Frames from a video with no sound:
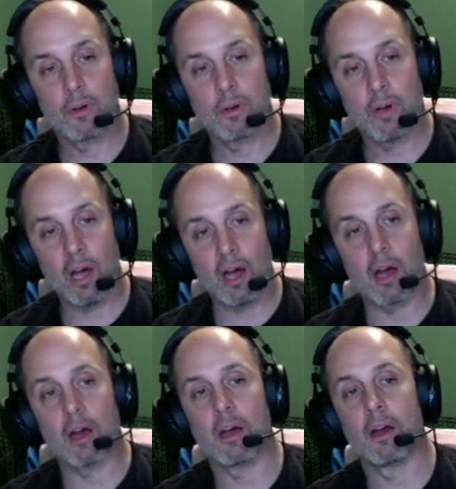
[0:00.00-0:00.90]
Huh.
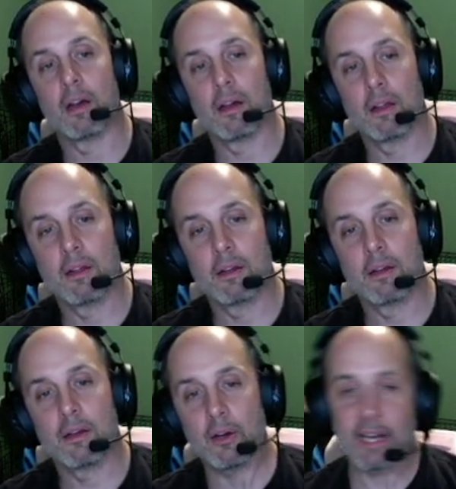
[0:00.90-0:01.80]

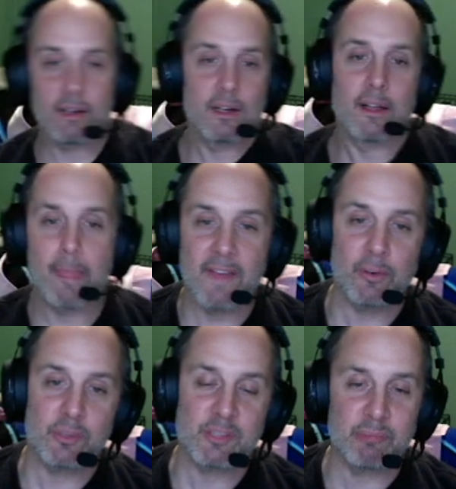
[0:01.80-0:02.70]
Okay. If
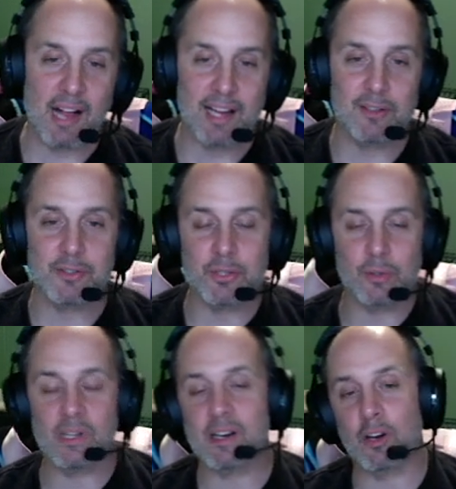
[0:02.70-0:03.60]
it wasn't blockable, it's no
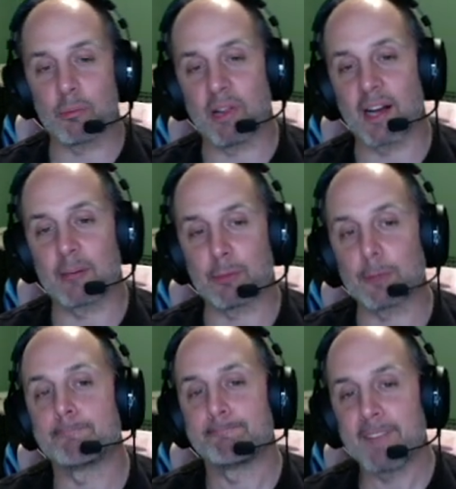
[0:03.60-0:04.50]
longer a
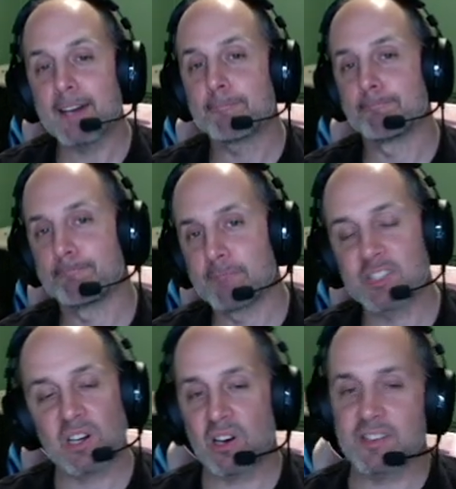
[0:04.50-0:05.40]
blockable. Yeah, this
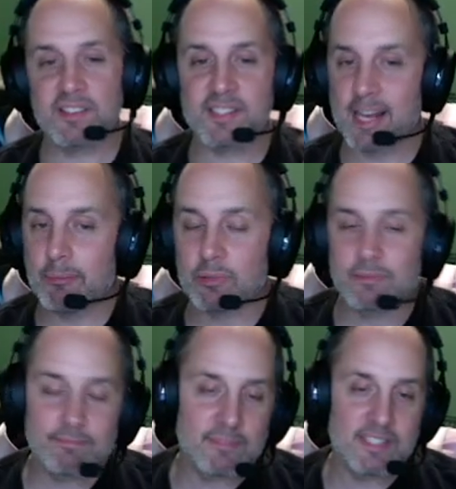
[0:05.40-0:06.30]
card is a
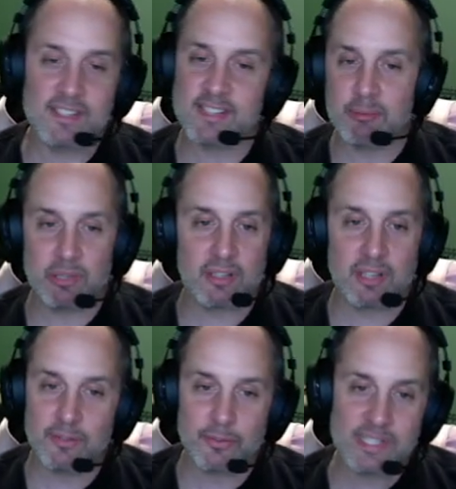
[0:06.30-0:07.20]
staple. It's a staple on
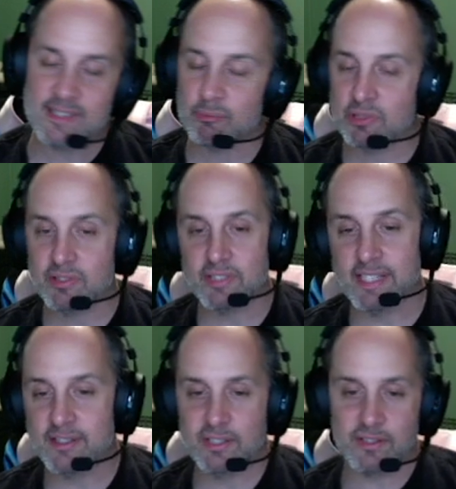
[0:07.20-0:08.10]
all the 3 symbols.
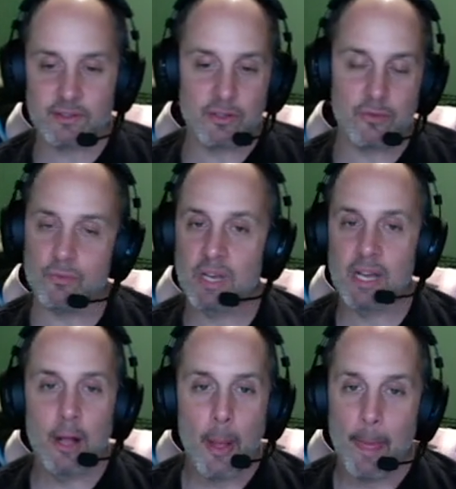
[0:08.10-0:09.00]
It's just,
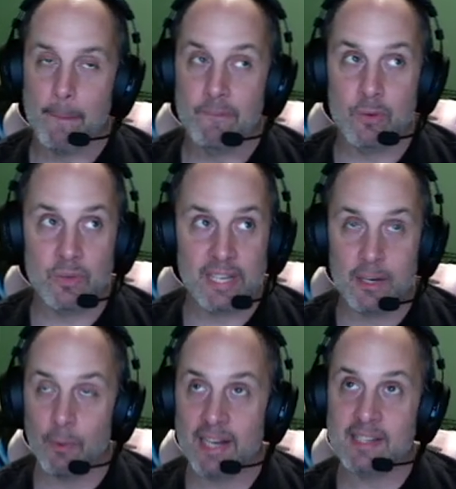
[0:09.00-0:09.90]
you need
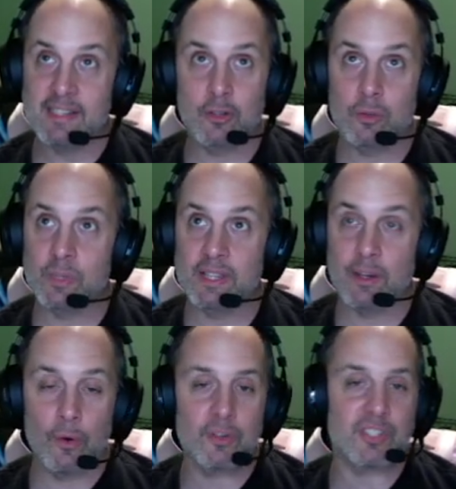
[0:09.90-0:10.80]
a way to deal with
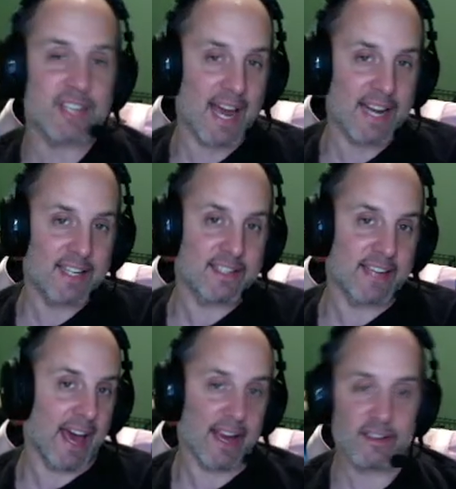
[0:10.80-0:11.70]
overstated
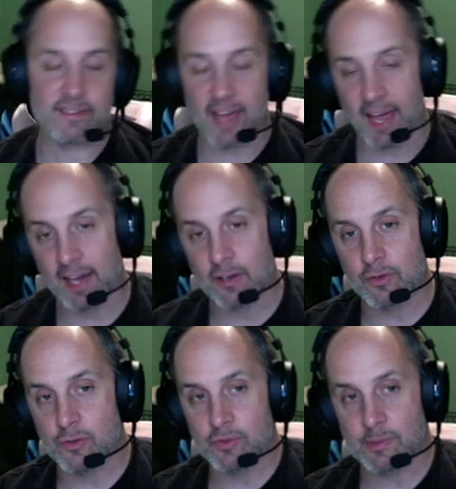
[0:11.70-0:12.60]
attacks, and
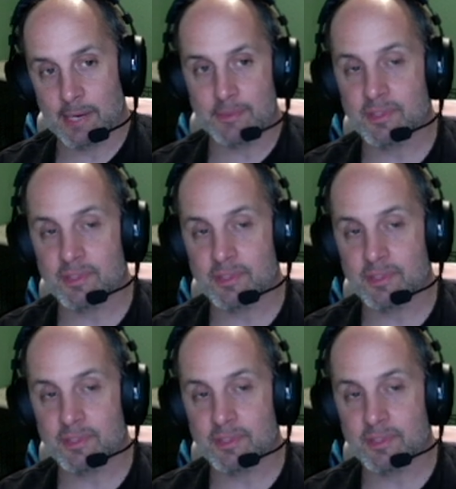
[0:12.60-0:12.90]
you sometimes